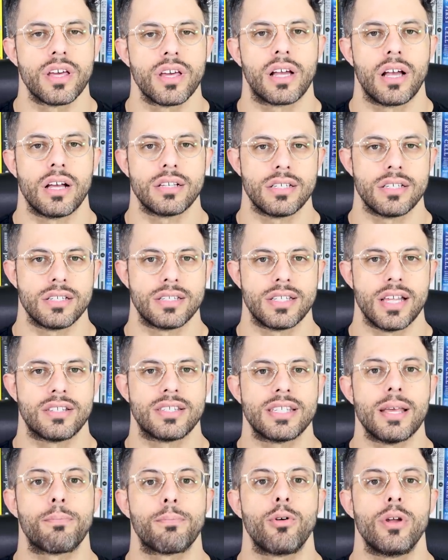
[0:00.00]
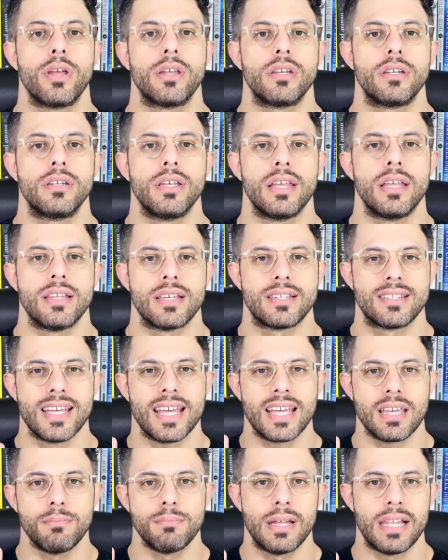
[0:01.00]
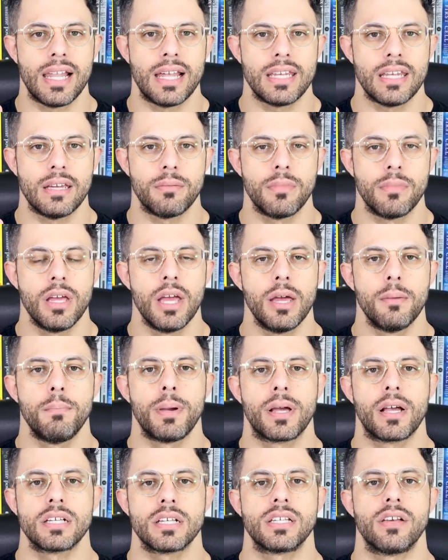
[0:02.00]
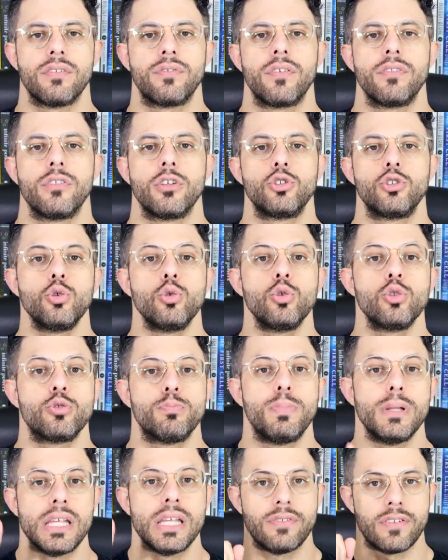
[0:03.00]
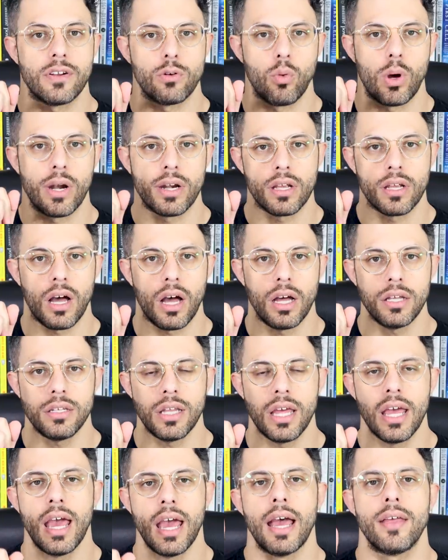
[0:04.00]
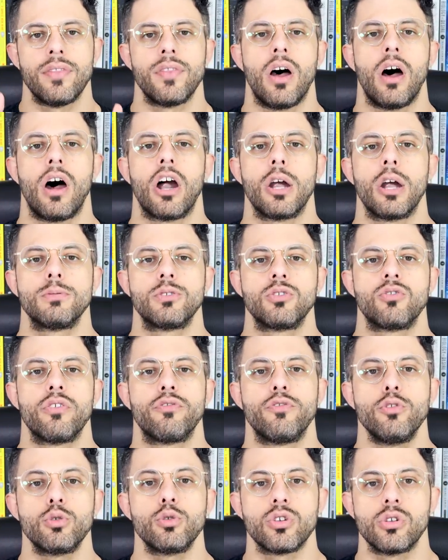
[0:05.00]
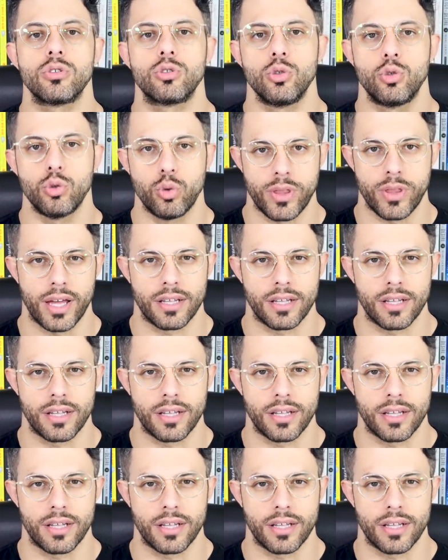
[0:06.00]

the cousins that separated in the second millennium because of the Jews' belief in one God and the Arabs' refusal to do